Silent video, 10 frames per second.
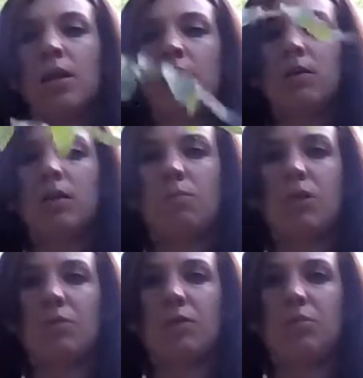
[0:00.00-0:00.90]
and
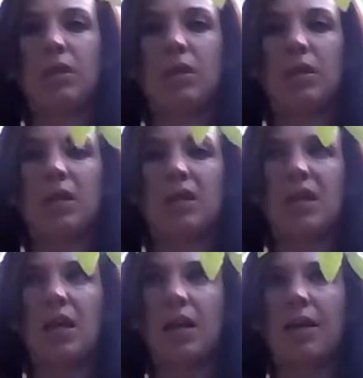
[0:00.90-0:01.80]
somewhere between
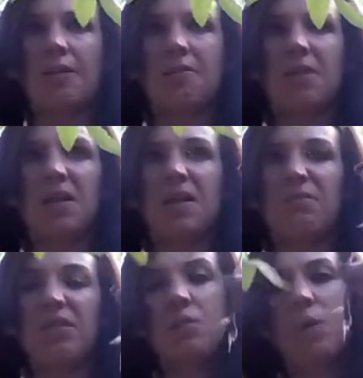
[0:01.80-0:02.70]
this high, all right?
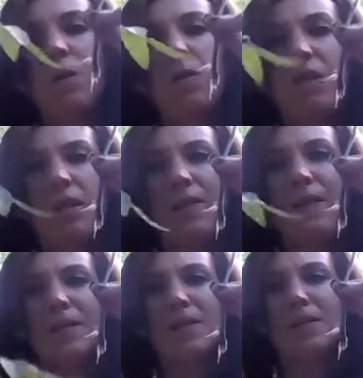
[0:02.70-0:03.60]
If it's smaller than
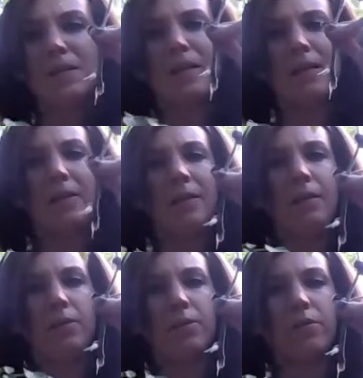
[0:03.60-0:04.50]
this, it's not
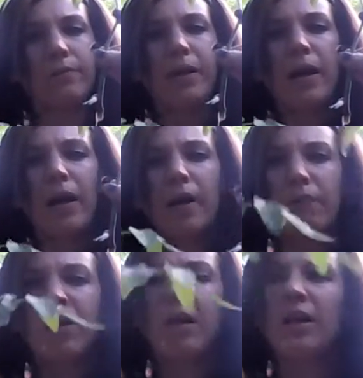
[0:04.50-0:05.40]
likely to
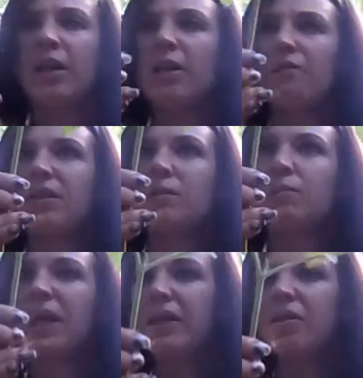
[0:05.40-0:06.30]
survive. If it's
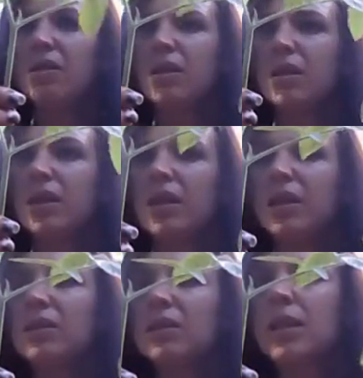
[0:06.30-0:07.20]
bigger than
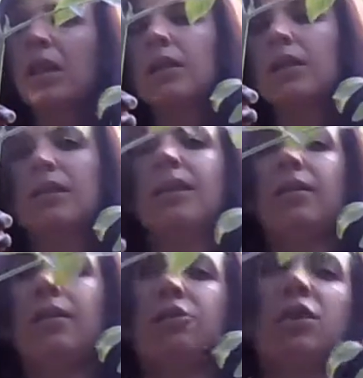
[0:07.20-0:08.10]
this,
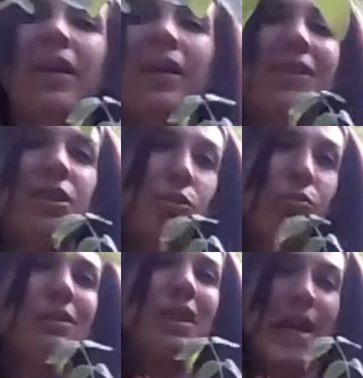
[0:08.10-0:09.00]
then you're kind of
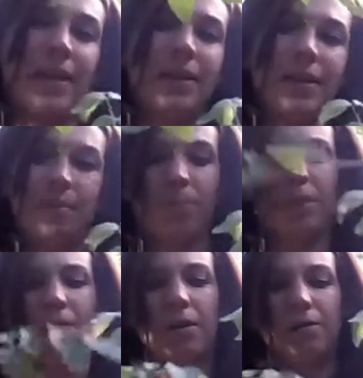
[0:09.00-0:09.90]
too late,
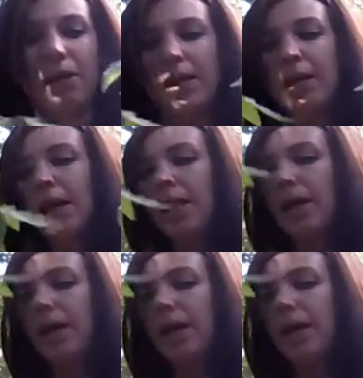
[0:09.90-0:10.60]
all right?